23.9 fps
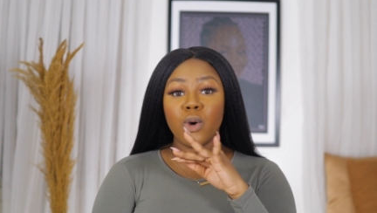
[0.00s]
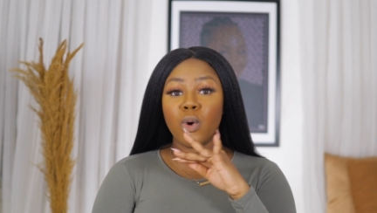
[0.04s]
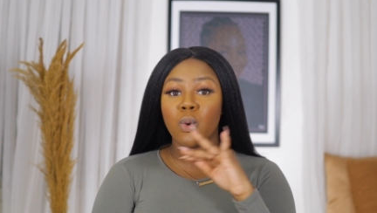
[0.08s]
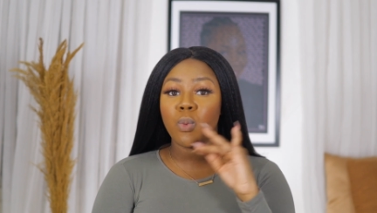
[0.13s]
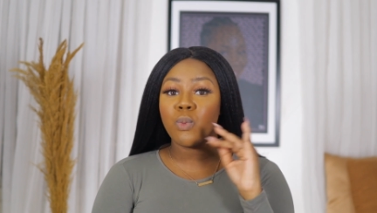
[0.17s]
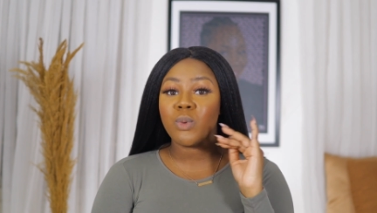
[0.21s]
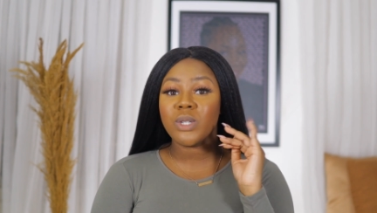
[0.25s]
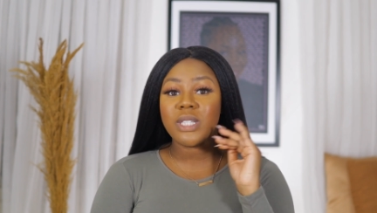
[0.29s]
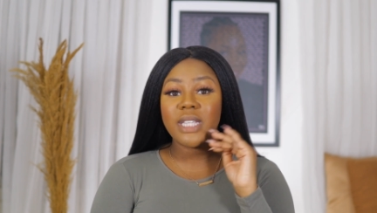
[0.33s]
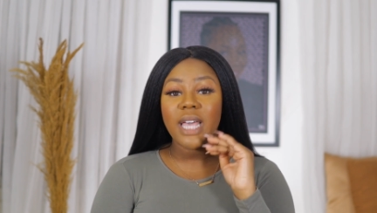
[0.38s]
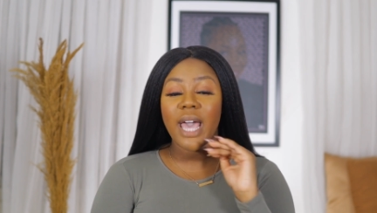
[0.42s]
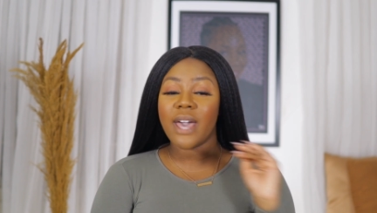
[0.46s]

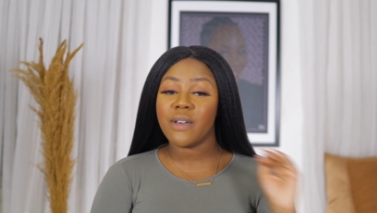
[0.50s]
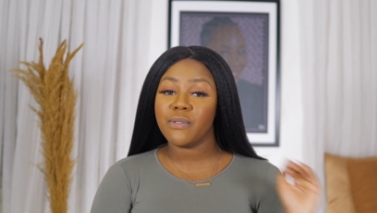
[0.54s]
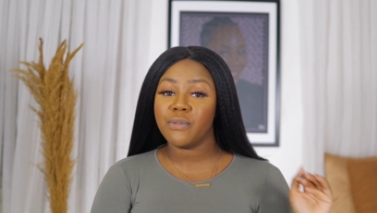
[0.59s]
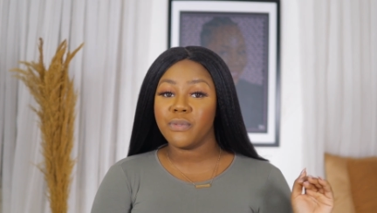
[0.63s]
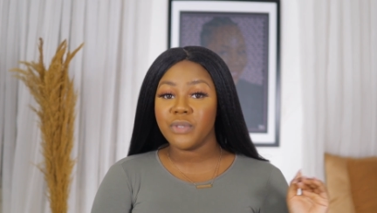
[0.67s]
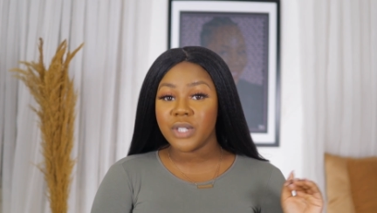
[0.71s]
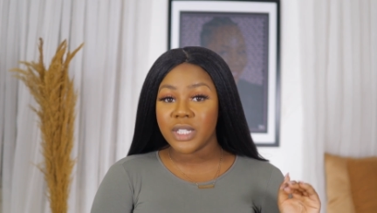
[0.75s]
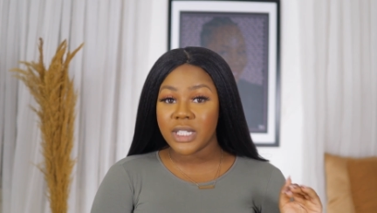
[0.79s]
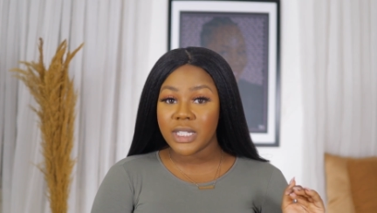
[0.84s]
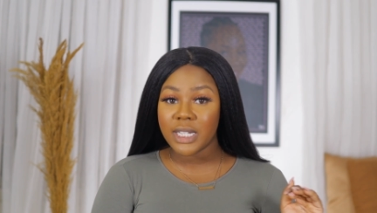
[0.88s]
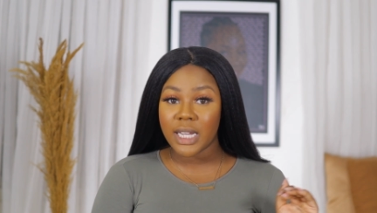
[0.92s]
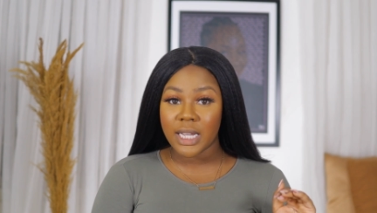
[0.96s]
almost
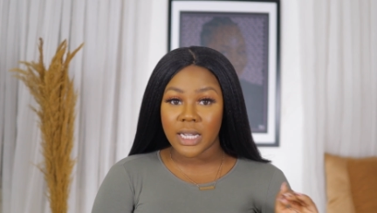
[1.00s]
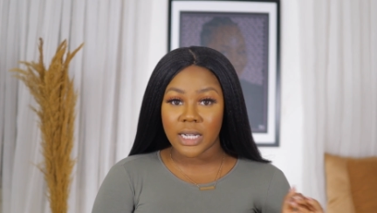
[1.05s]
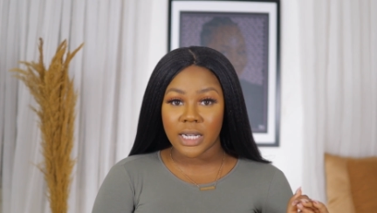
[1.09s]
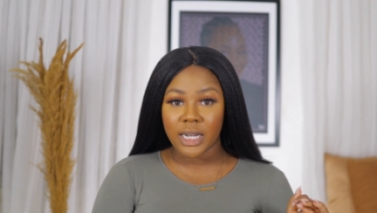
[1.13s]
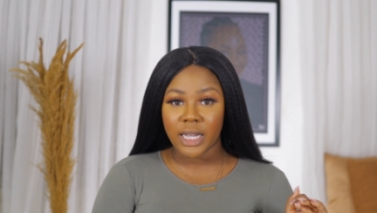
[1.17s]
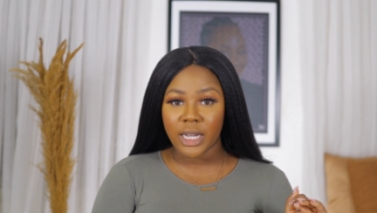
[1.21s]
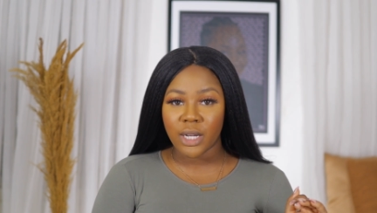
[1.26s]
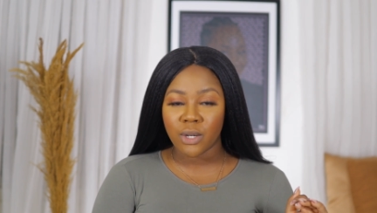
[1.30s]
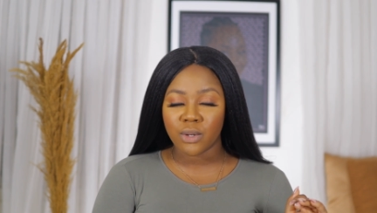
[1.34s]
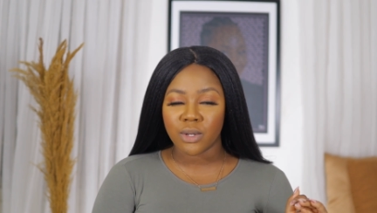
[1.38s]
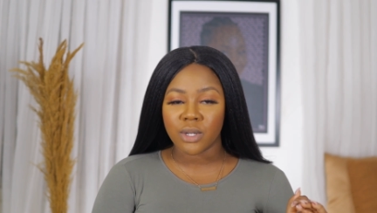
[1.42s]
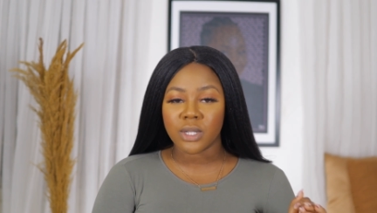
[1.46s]
every day in
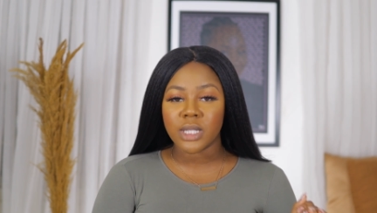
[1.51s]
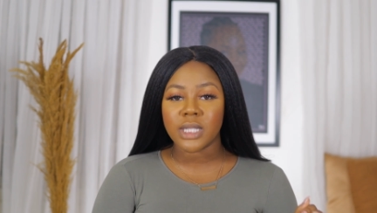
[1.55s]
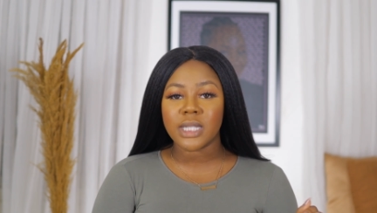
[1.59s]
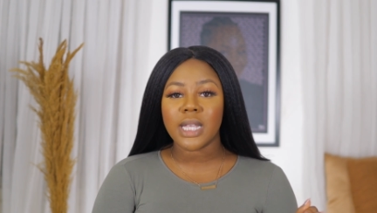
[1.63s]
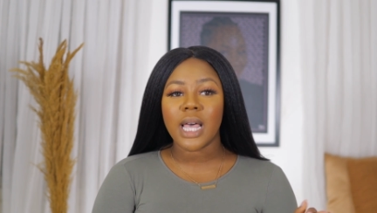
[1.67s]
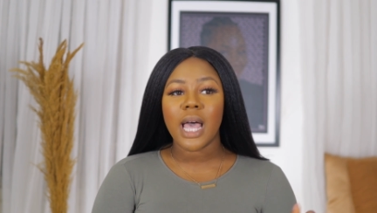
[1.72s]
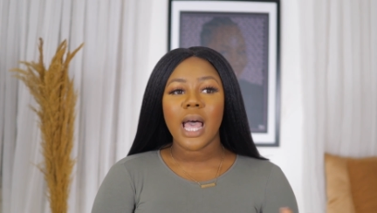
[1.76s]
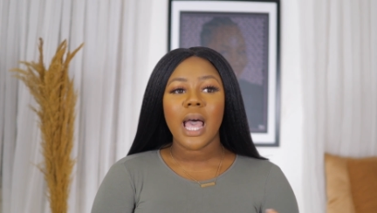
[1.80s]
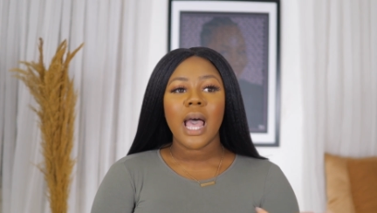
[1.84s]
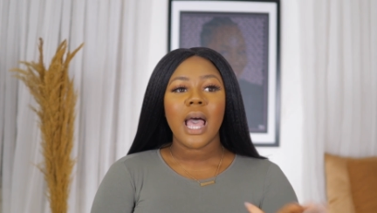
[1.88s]
Lagos.